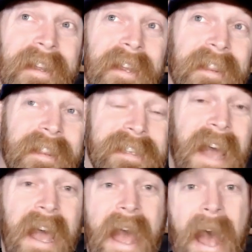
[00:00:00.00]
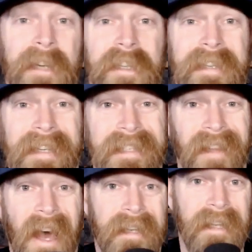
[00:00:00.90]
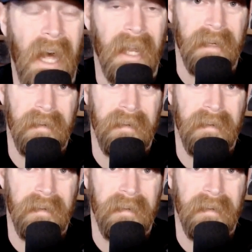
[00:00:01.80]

This guy actually gets a lot done.